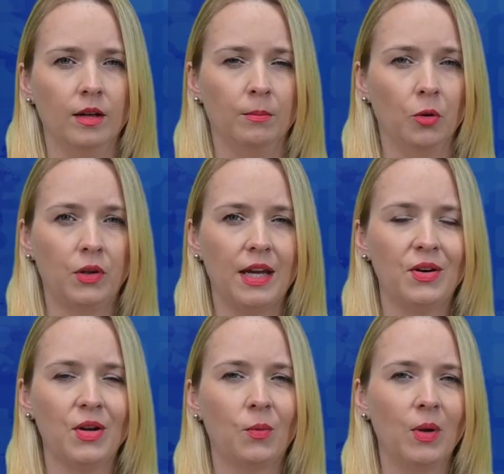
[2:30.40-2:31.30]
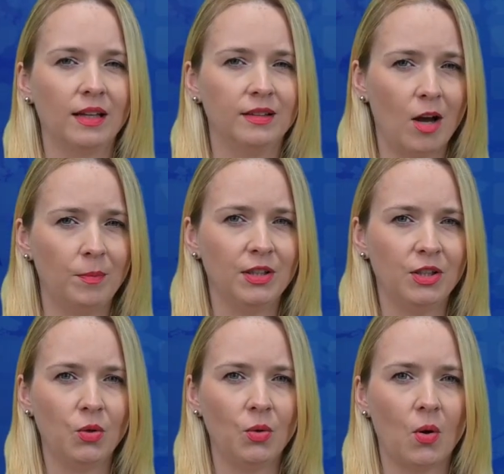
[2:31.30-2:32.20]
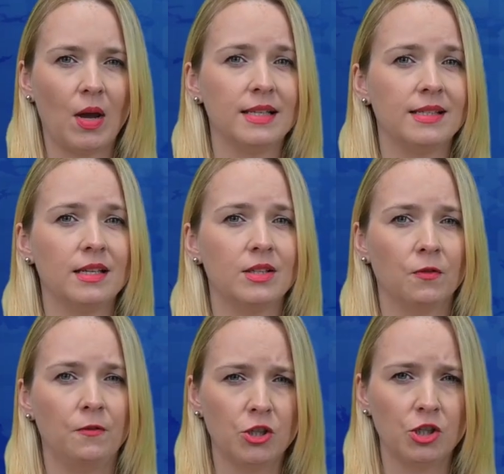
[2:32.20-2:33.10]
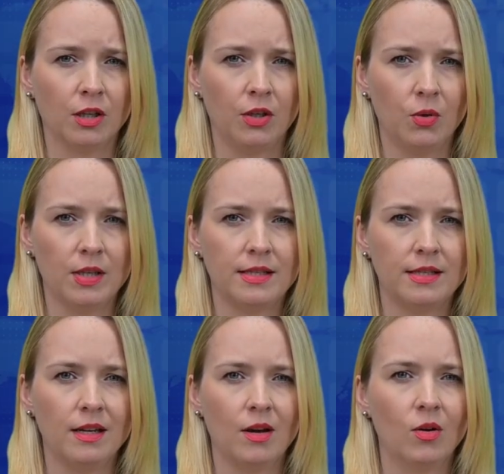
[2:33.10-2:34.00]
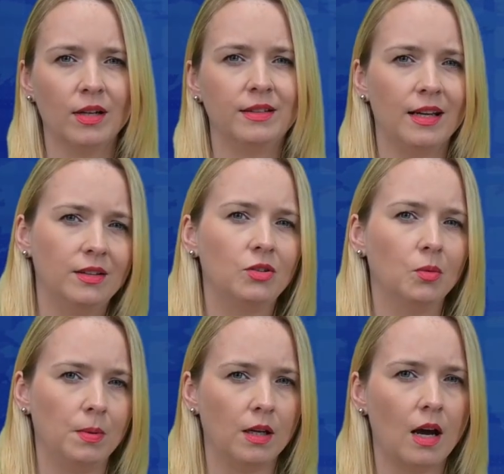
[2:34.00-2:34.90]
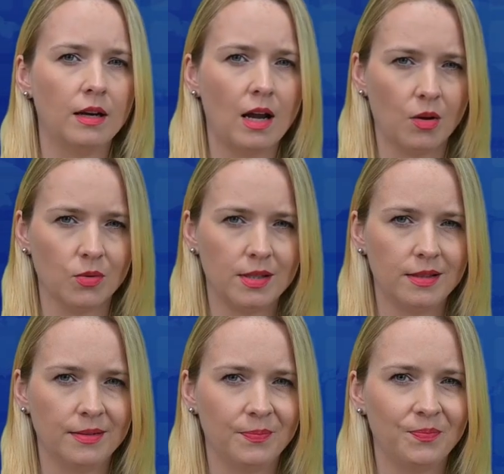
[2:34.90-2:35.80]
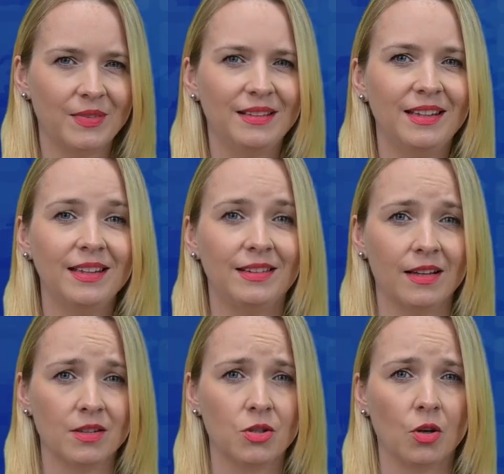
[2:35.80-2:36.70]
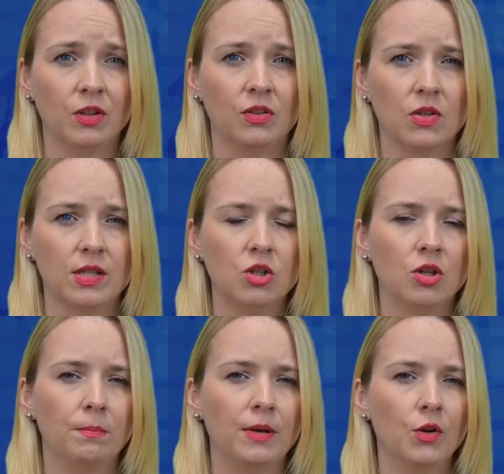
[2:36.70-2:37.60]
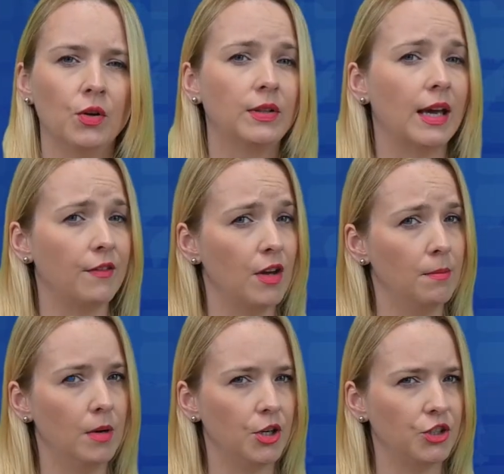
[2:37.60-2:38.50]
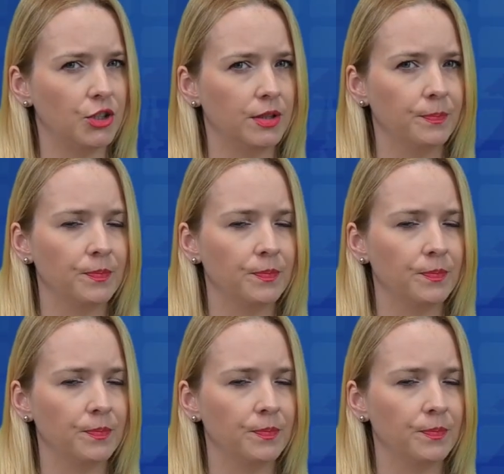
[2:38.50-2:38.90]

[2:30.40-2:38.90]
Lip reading: Bulgaria will adopt the euro as its official currency on a date to be announced. Details of the transition period have emerged.